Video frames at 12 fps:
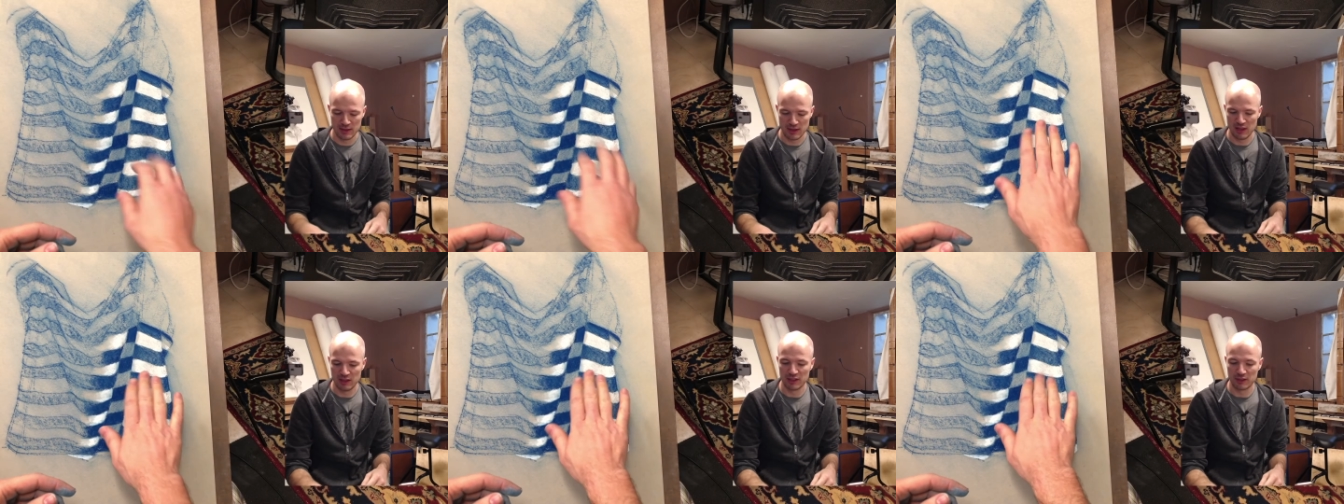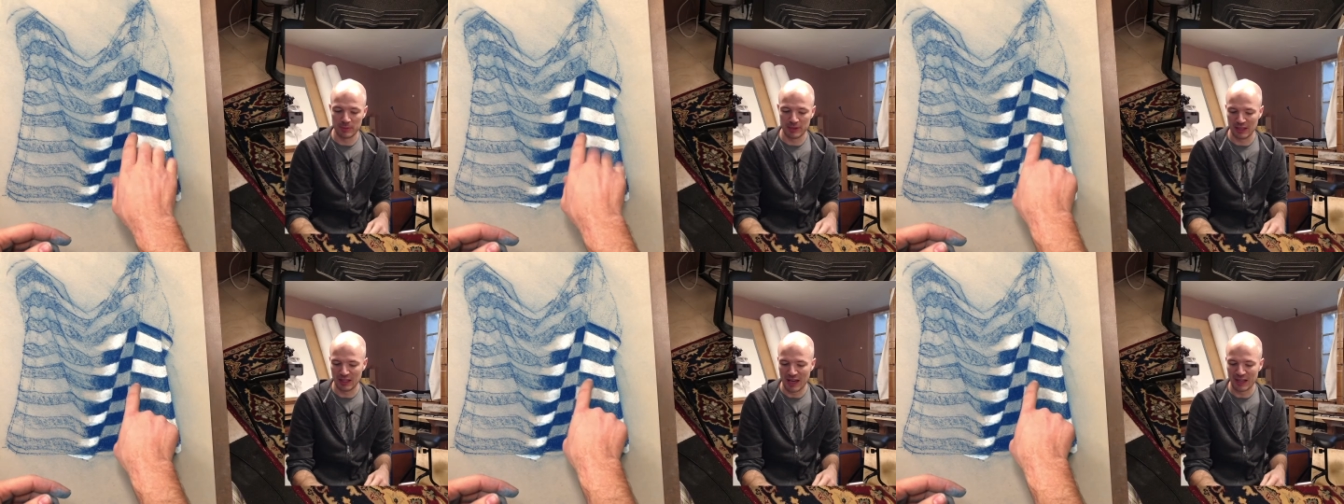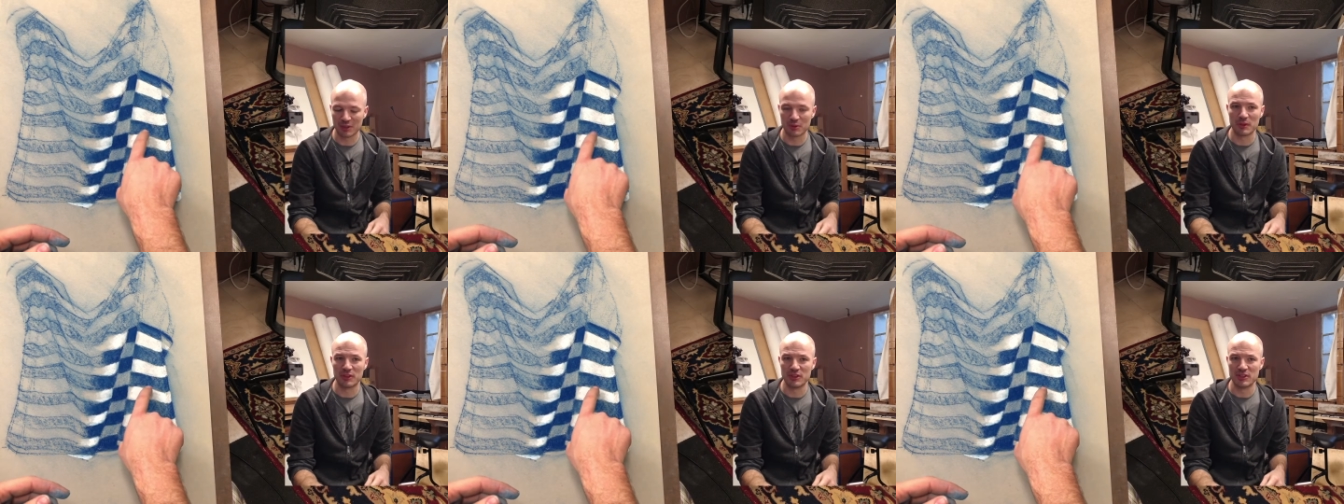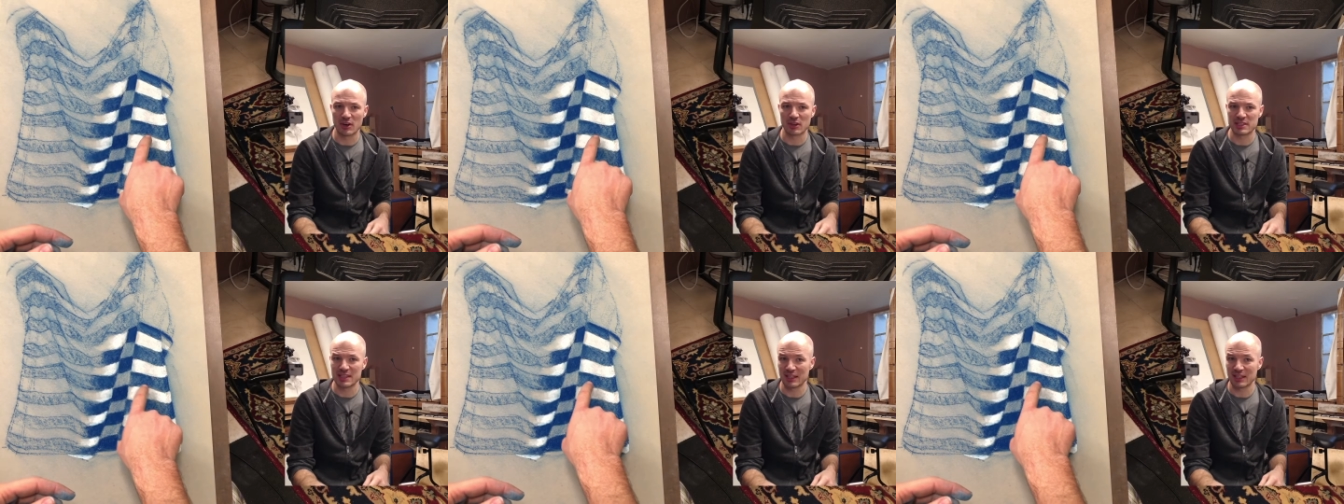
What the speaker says: a little bit lighter with the dark stick,